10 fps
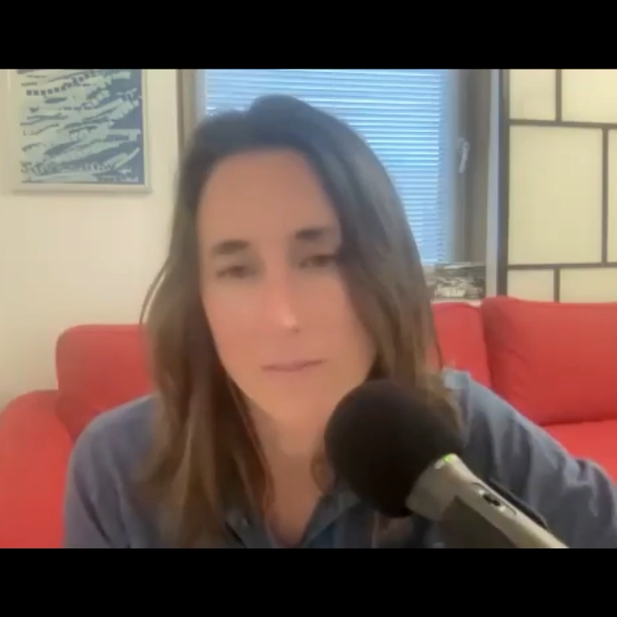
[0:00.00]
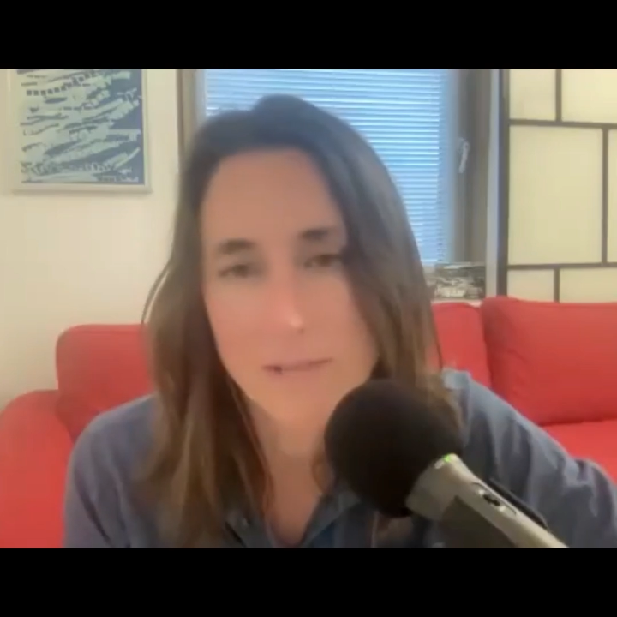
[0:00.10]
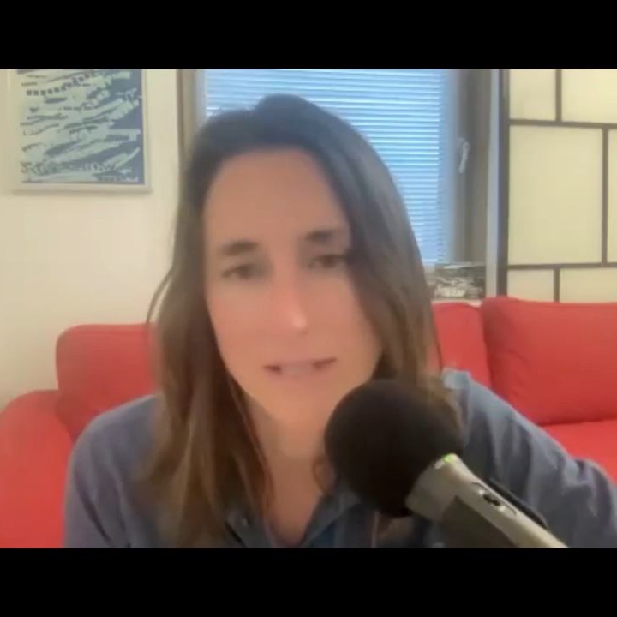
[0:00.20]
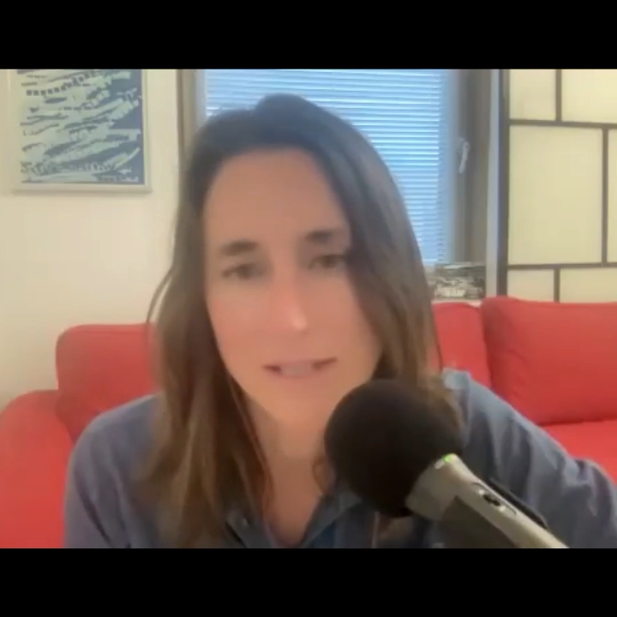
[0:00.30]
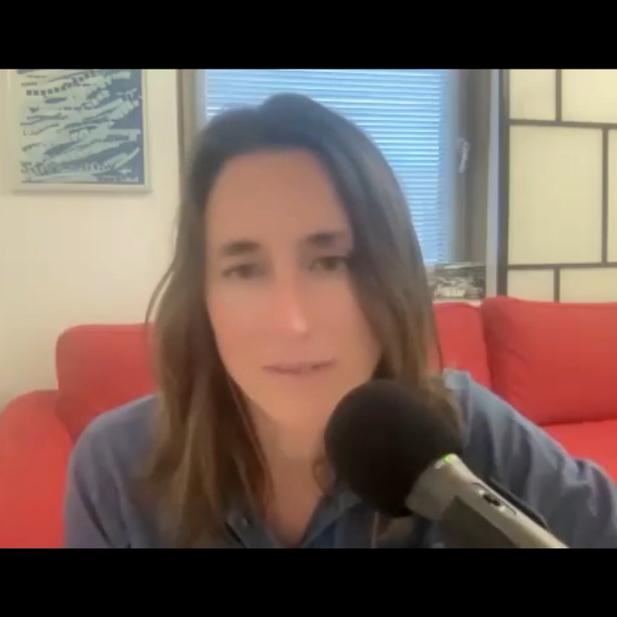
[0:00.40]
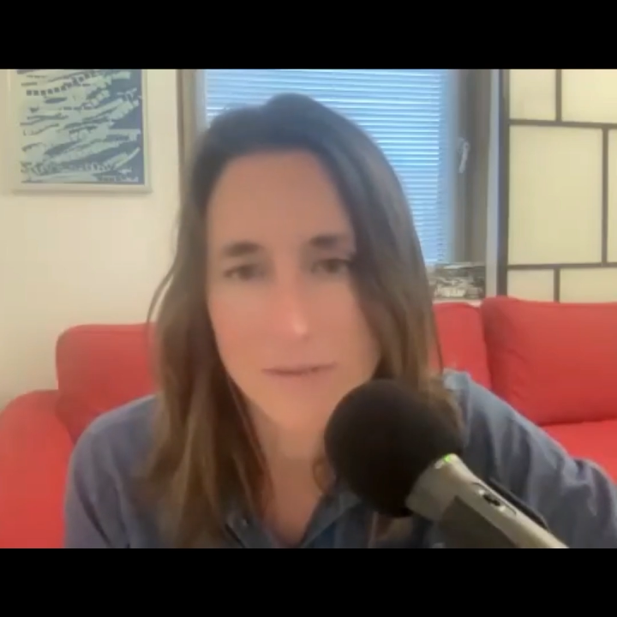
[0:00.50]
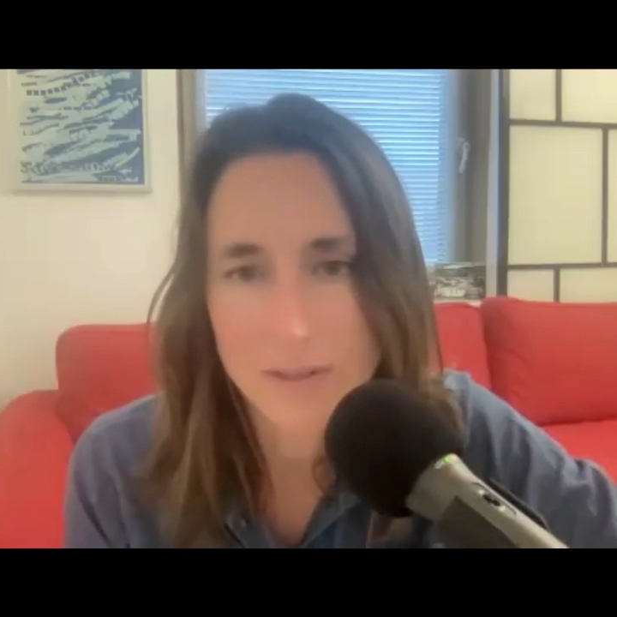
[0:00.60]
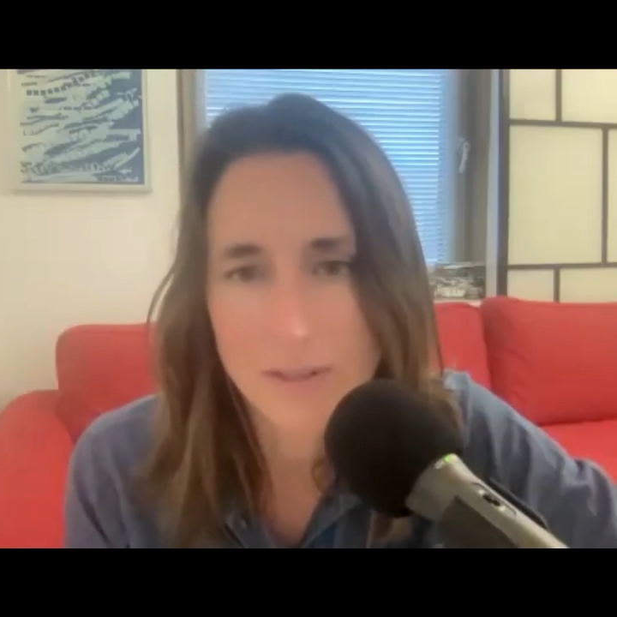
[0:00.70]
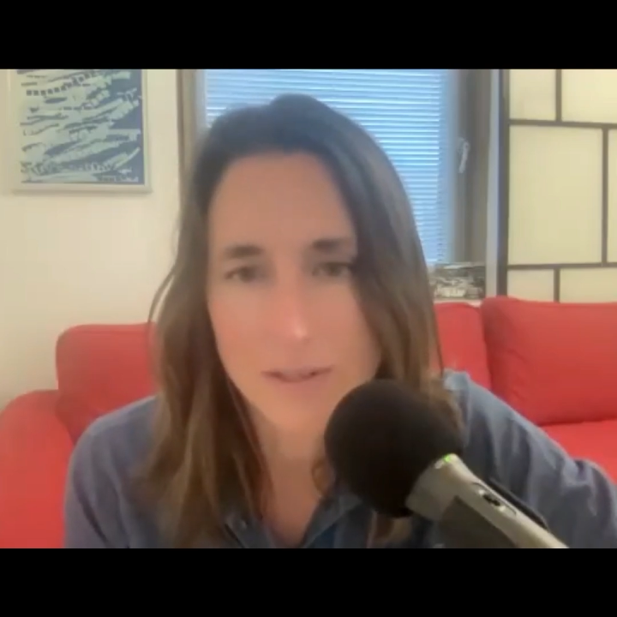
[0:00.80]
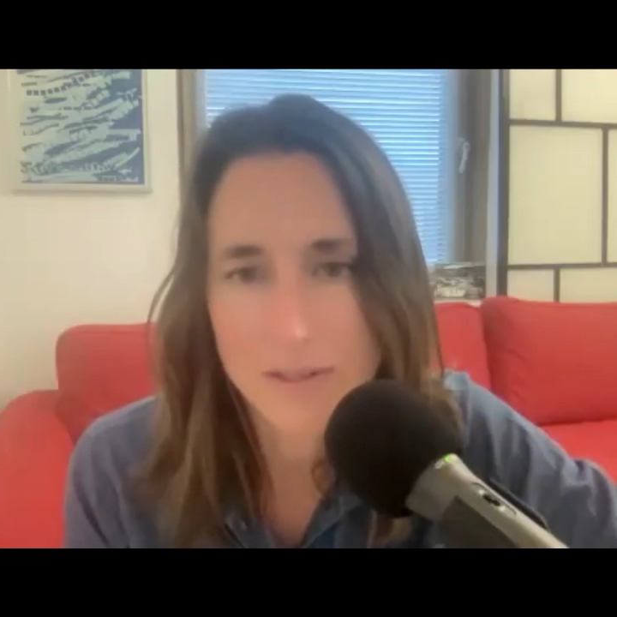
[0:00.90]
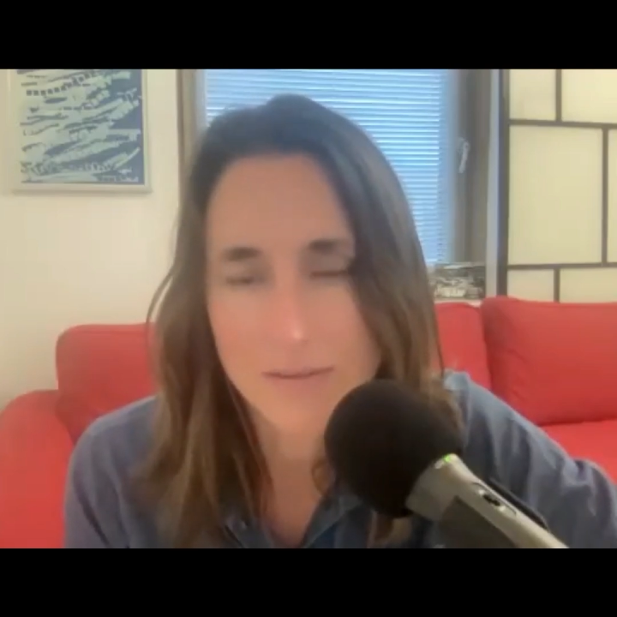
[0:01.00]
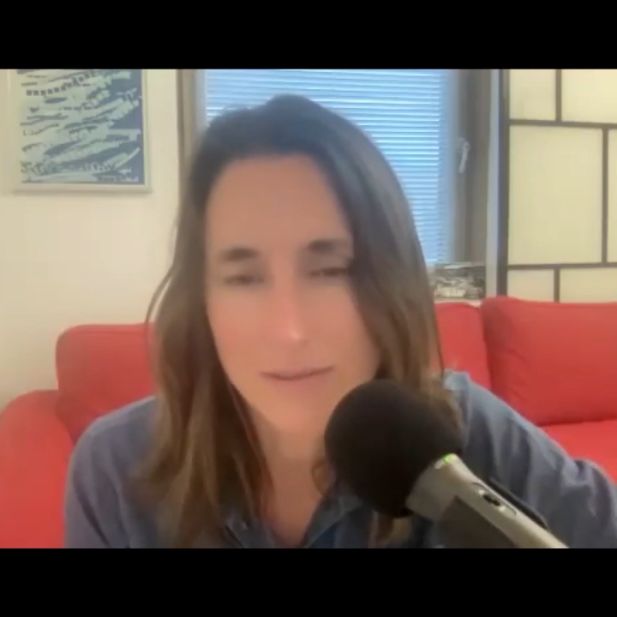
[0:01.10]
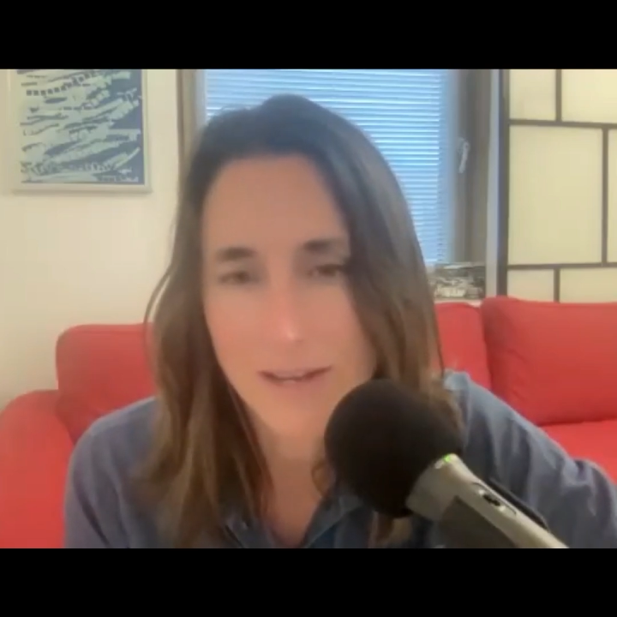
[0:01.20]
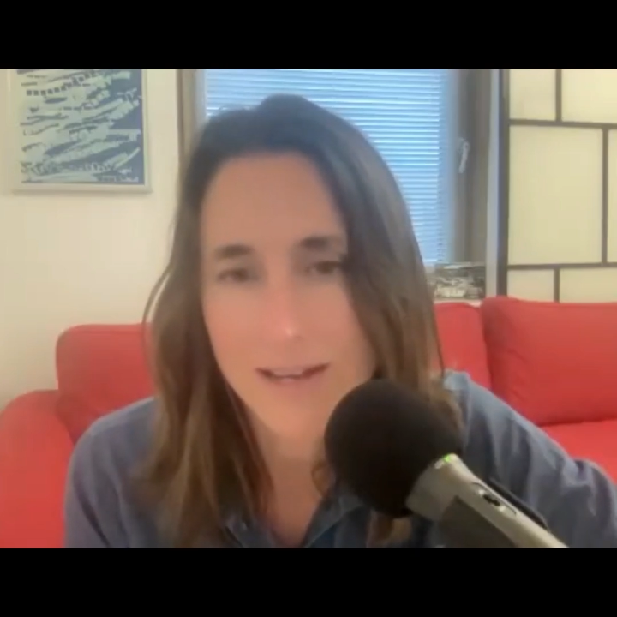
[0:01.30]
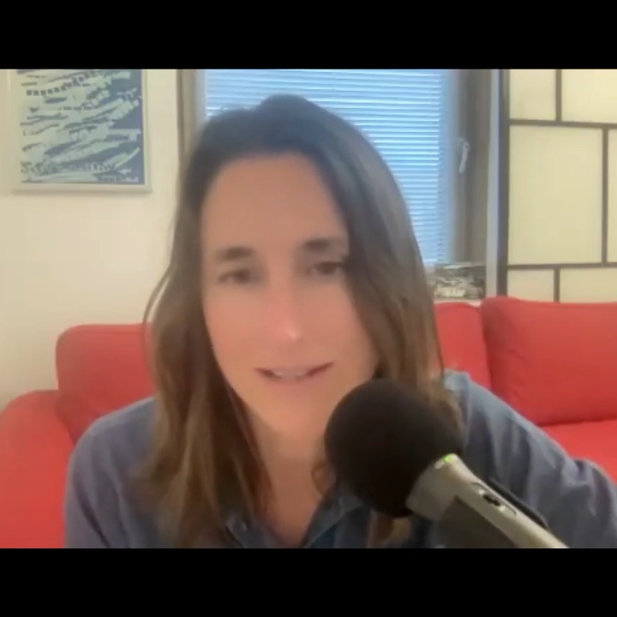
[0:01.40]
many different
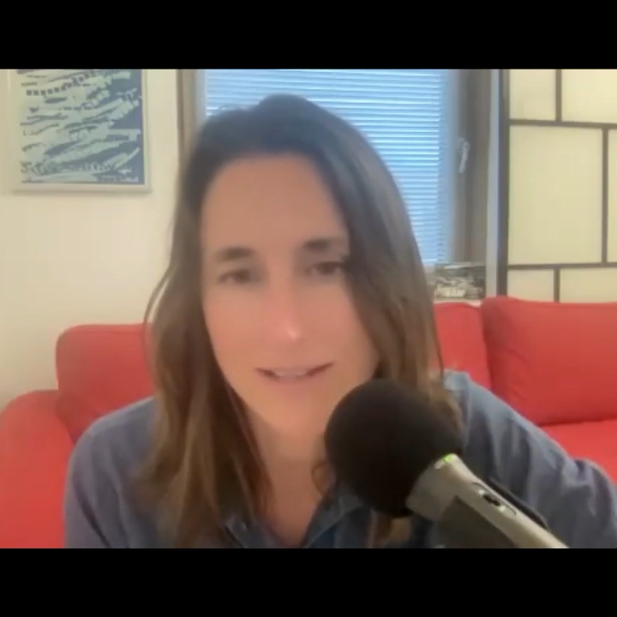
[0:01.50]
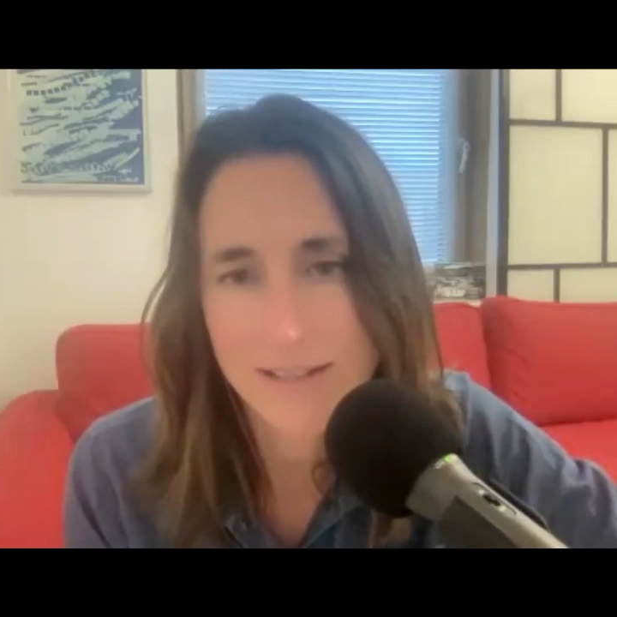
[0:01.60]
kinds.